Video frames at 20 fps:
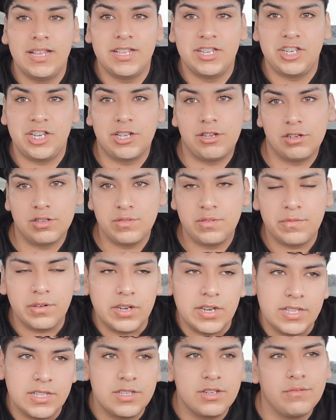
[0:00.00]
She calls me for
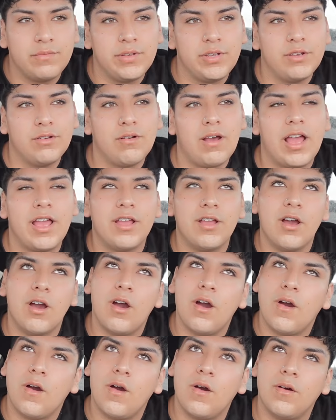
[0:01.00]
an interview. I
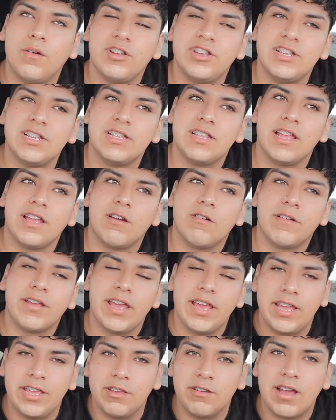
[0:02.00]
go. She's like,
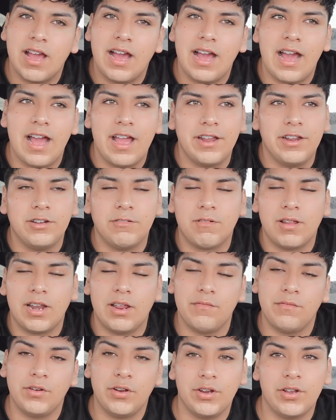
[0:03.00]
okay, you got hired,
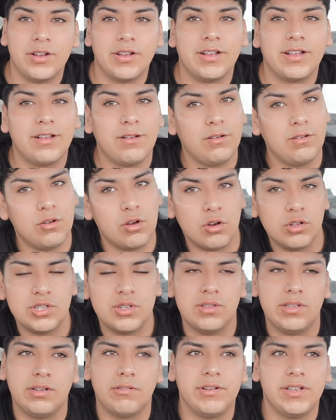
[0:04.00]
whatever. Go
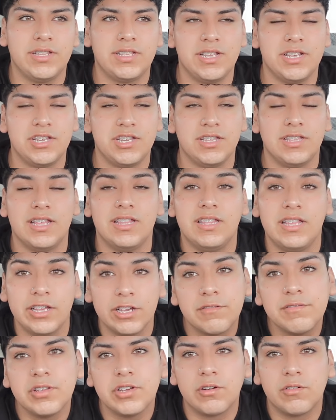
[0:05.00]
to the orientation. The day
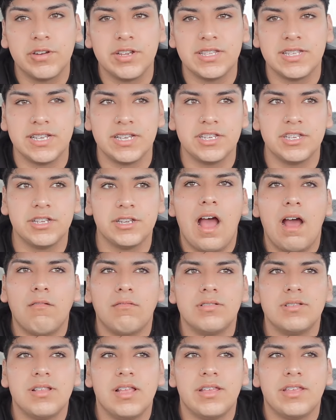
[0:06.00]
of the orientation, I
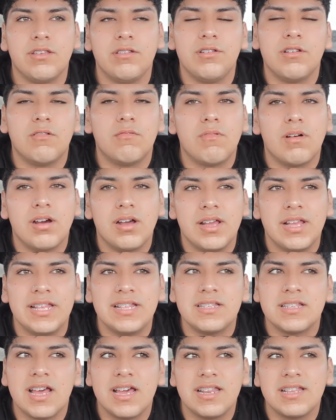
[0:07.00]
was like, you know what?
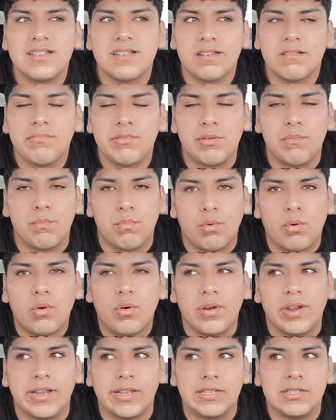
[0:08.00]
Inside is going to be
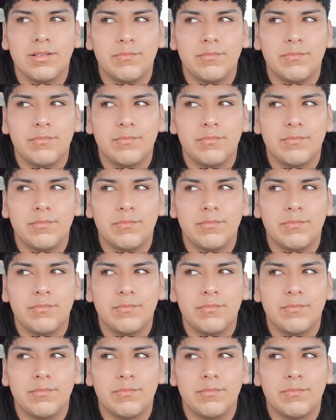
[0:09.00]
boring.